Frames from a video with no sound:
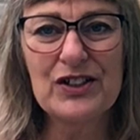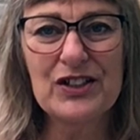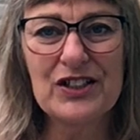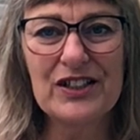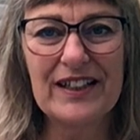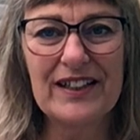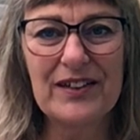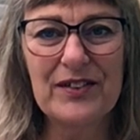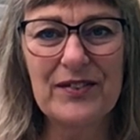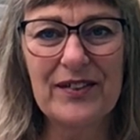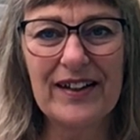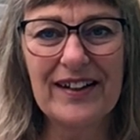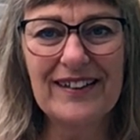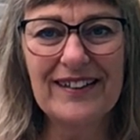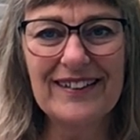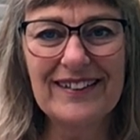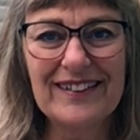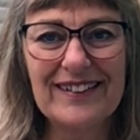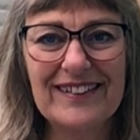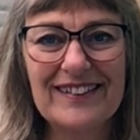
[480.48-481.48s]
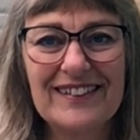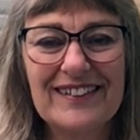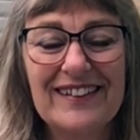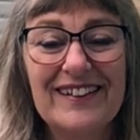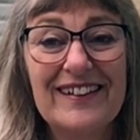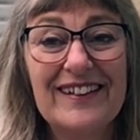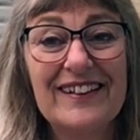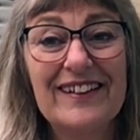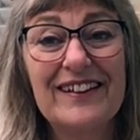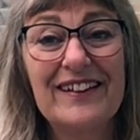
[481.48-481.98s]
children.
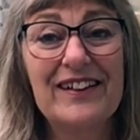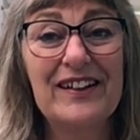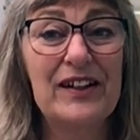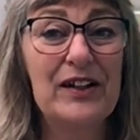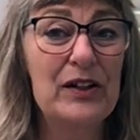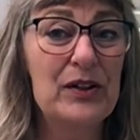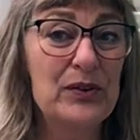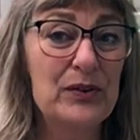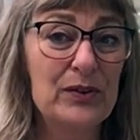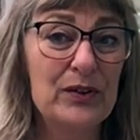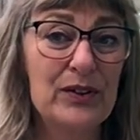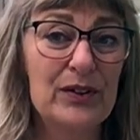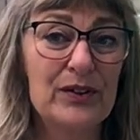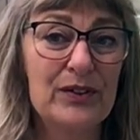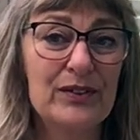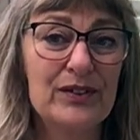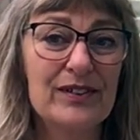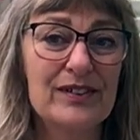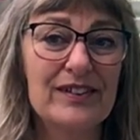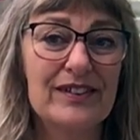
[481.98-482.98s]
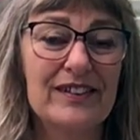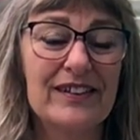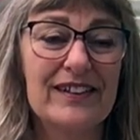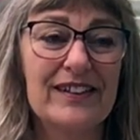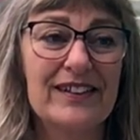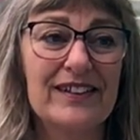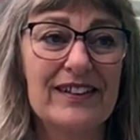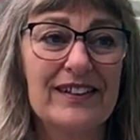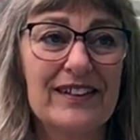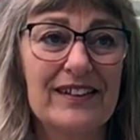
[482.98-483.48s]
Lulu
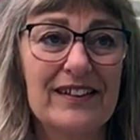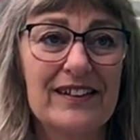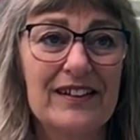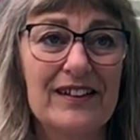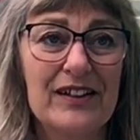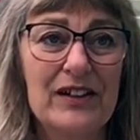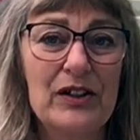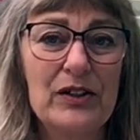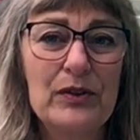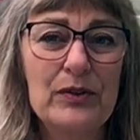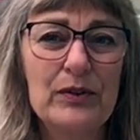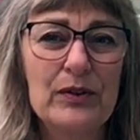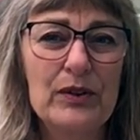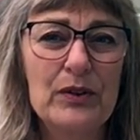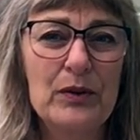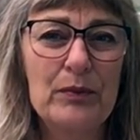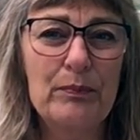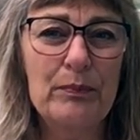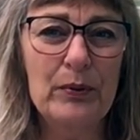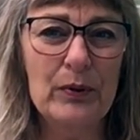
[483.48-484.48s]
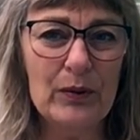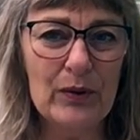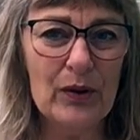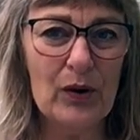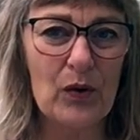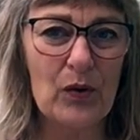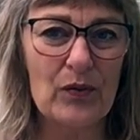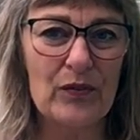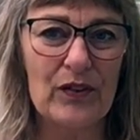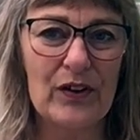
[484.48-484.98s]

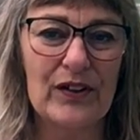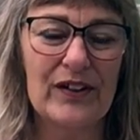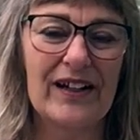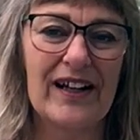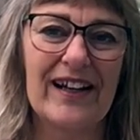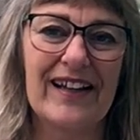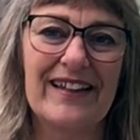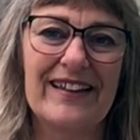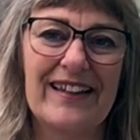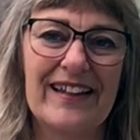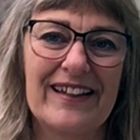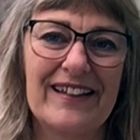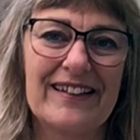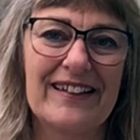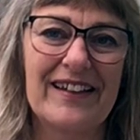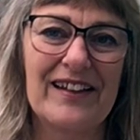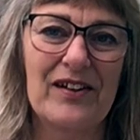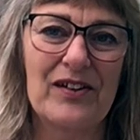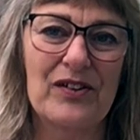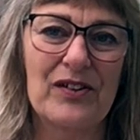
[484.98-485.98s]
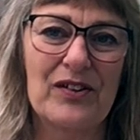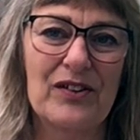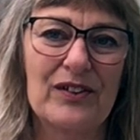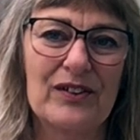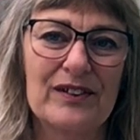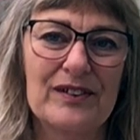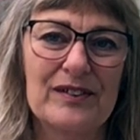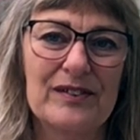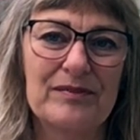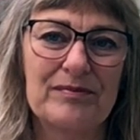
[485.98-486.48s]
pullover, I think they are
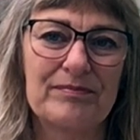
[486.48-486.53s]
called.